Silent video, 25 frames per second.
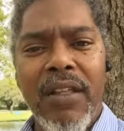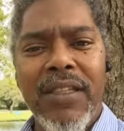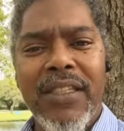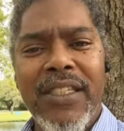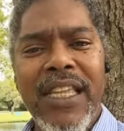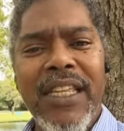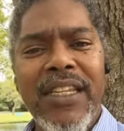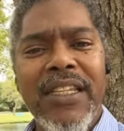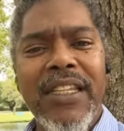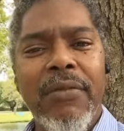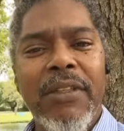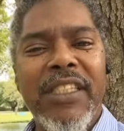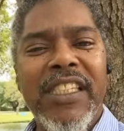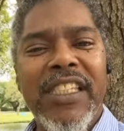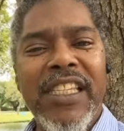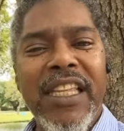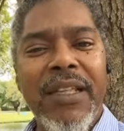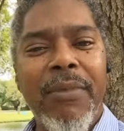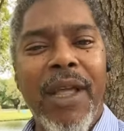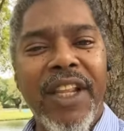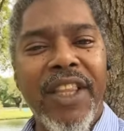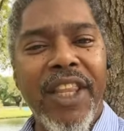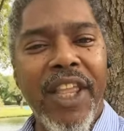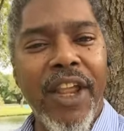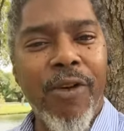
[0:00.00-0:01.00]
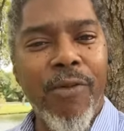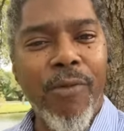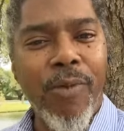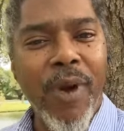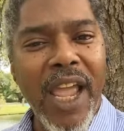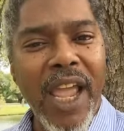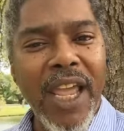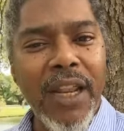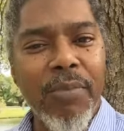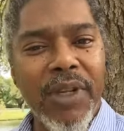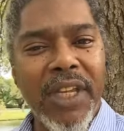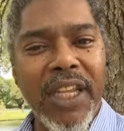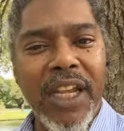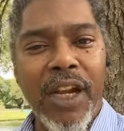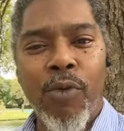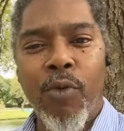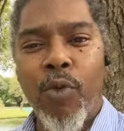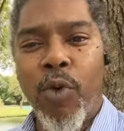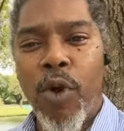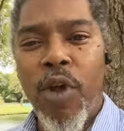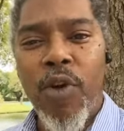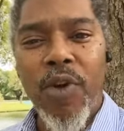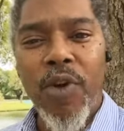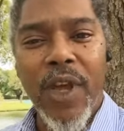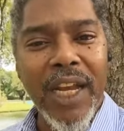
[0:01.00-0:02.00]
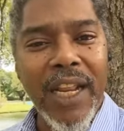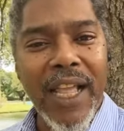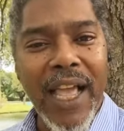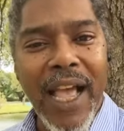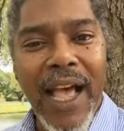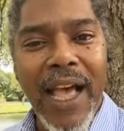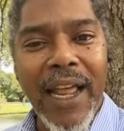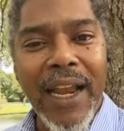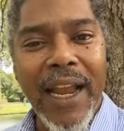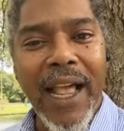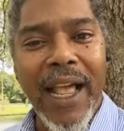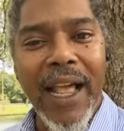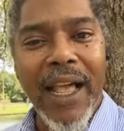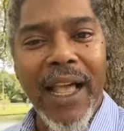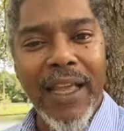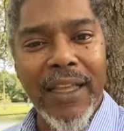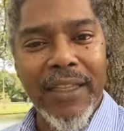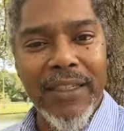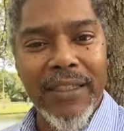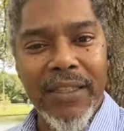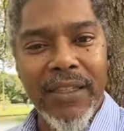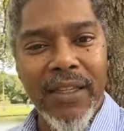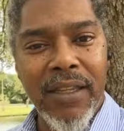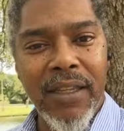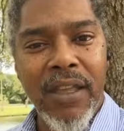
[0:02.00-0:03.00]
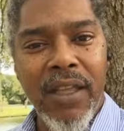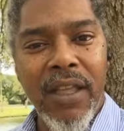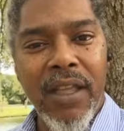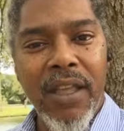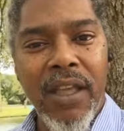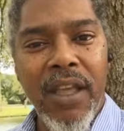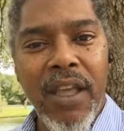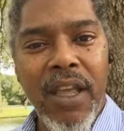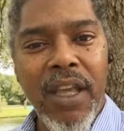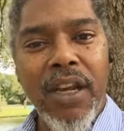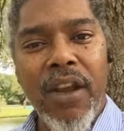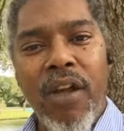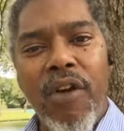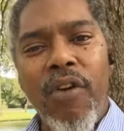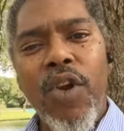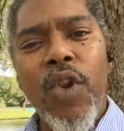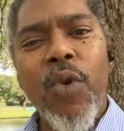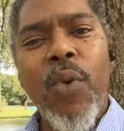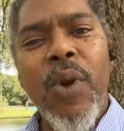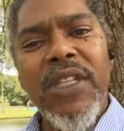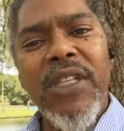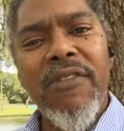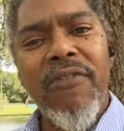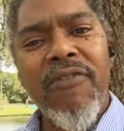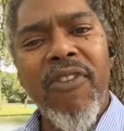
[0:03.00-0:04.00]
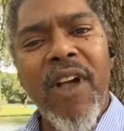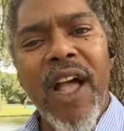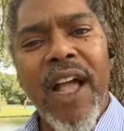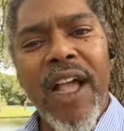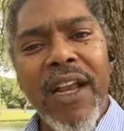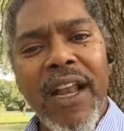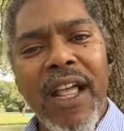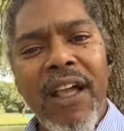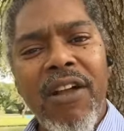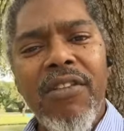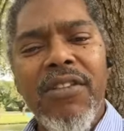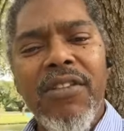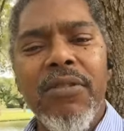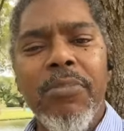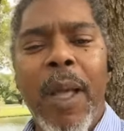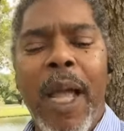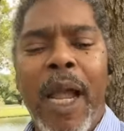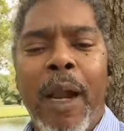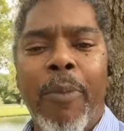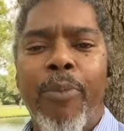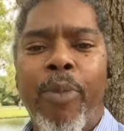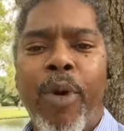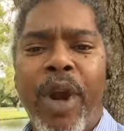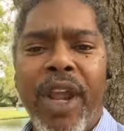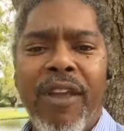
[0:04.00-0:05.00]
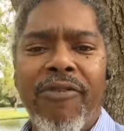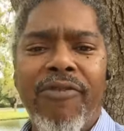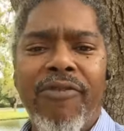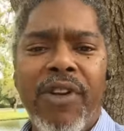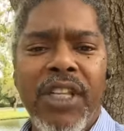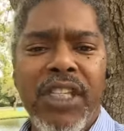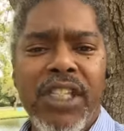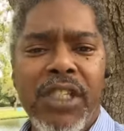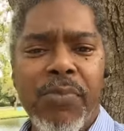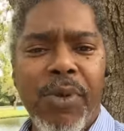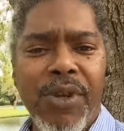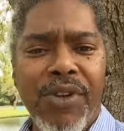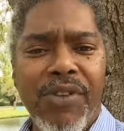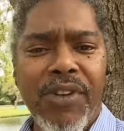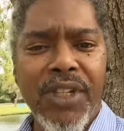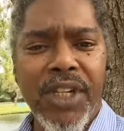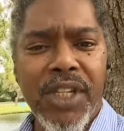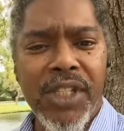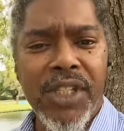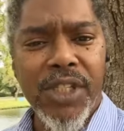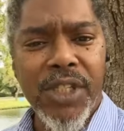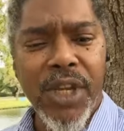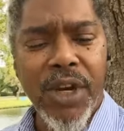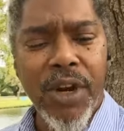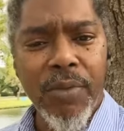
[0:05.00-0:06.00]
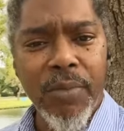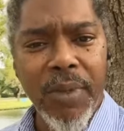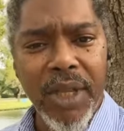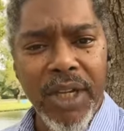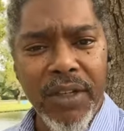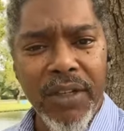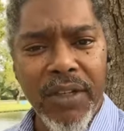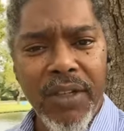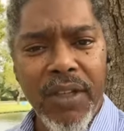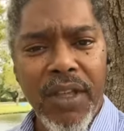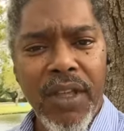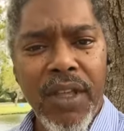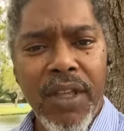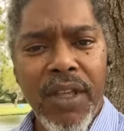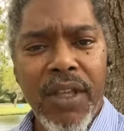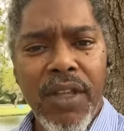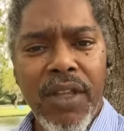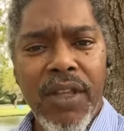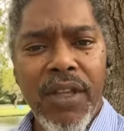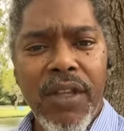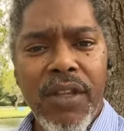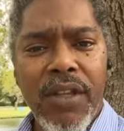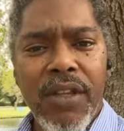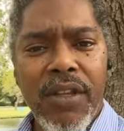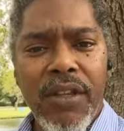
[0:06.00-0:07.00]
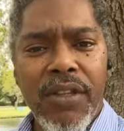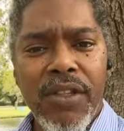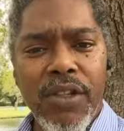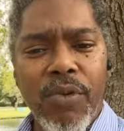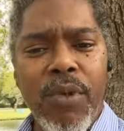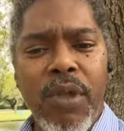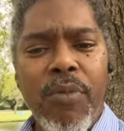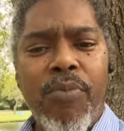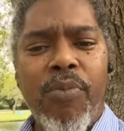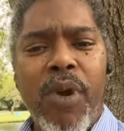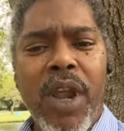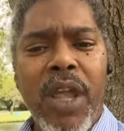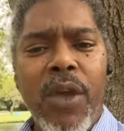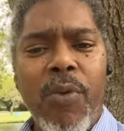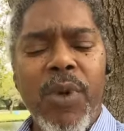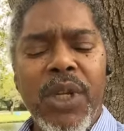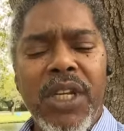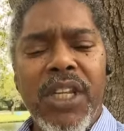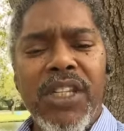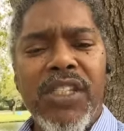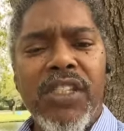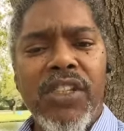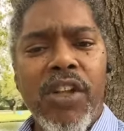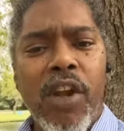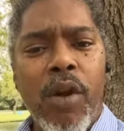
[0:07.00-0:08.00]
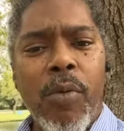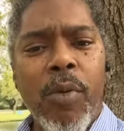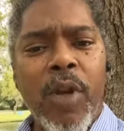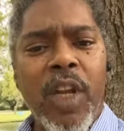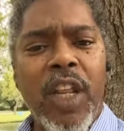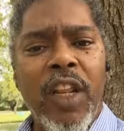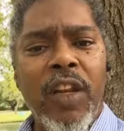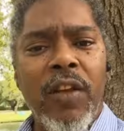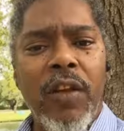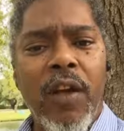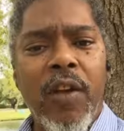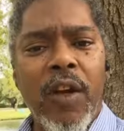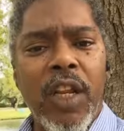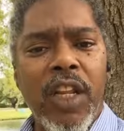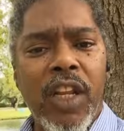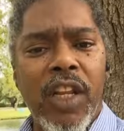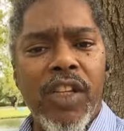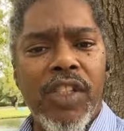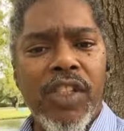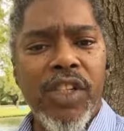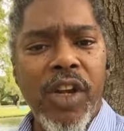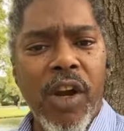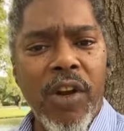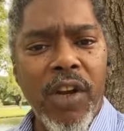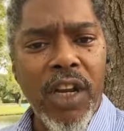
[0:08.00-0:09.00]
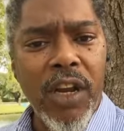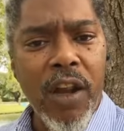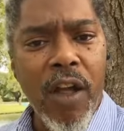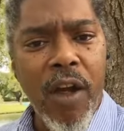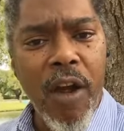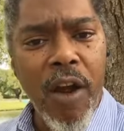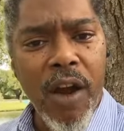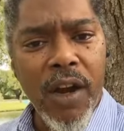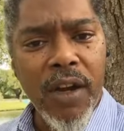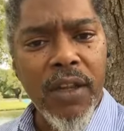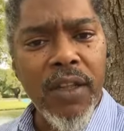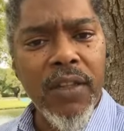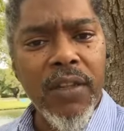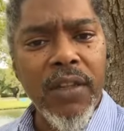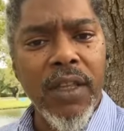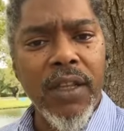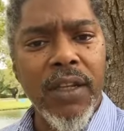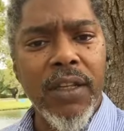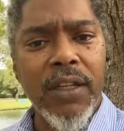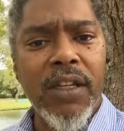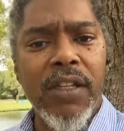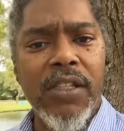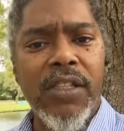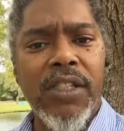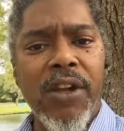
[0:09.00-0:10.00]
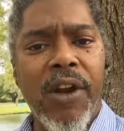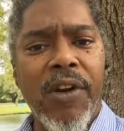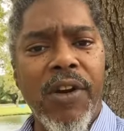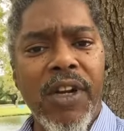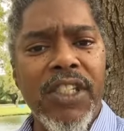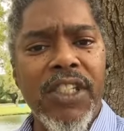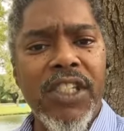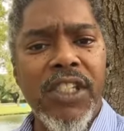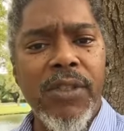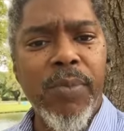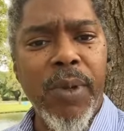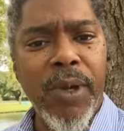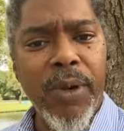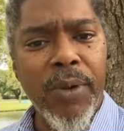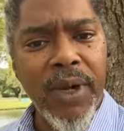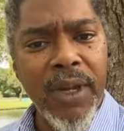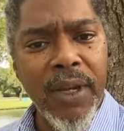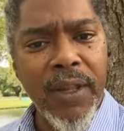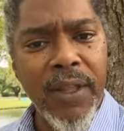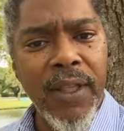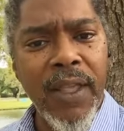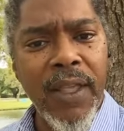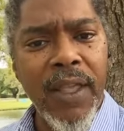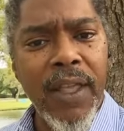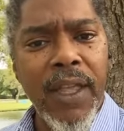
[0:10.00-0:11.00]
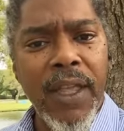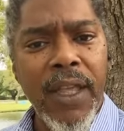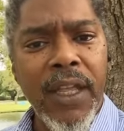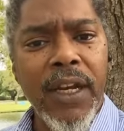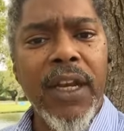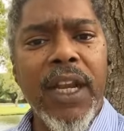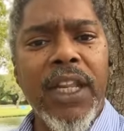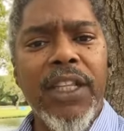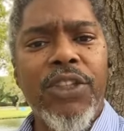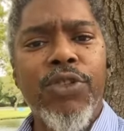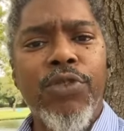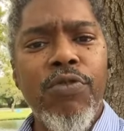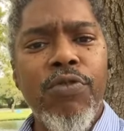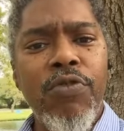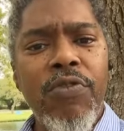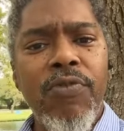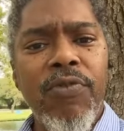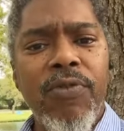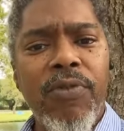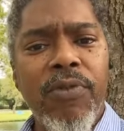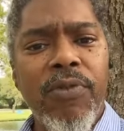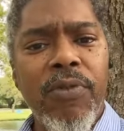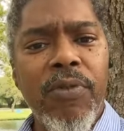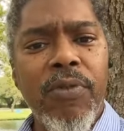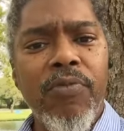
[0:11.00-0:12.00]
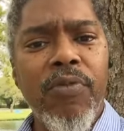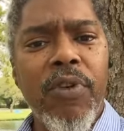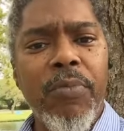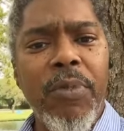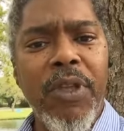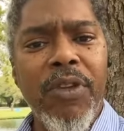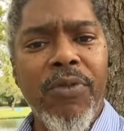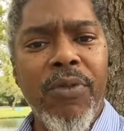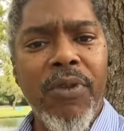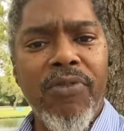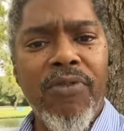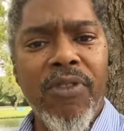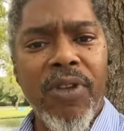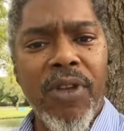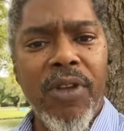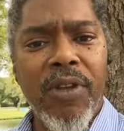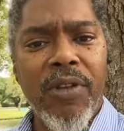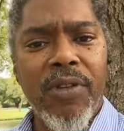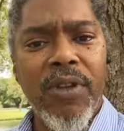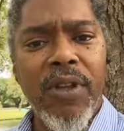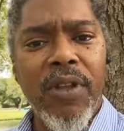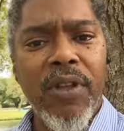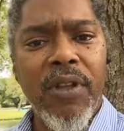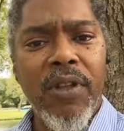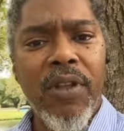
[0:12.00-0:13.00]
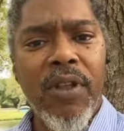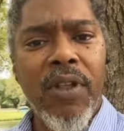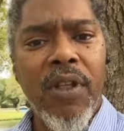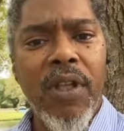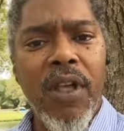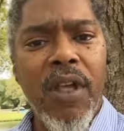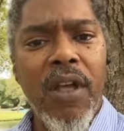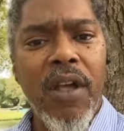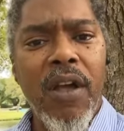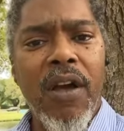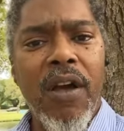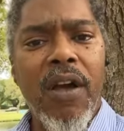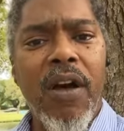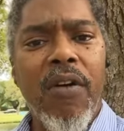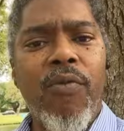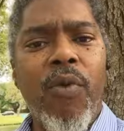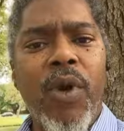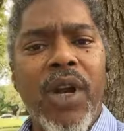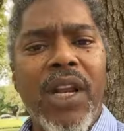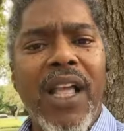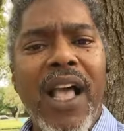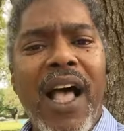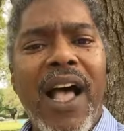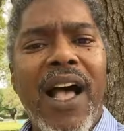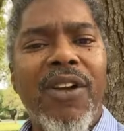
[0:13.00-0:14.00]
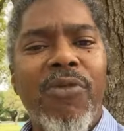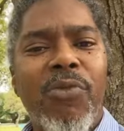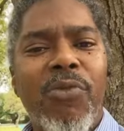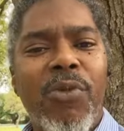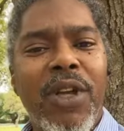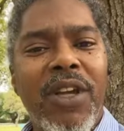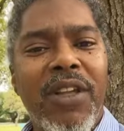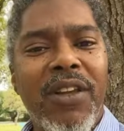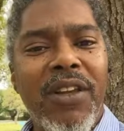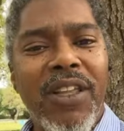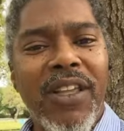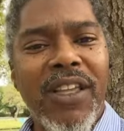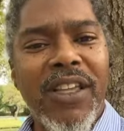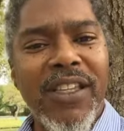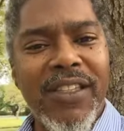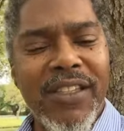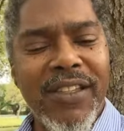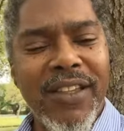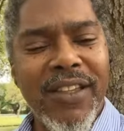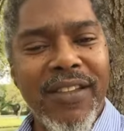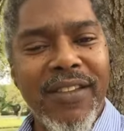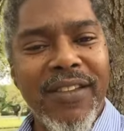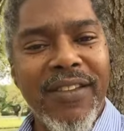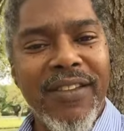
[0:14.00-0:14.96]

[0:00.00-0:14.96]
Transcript: tend to seem like they're right, but they're wrong in God's eyes. The only way to find out is praying for the spirit of discernment. So we pray with discerning, or the discerning heart, the discerning spirit, the truth will be revealed of what God's will is.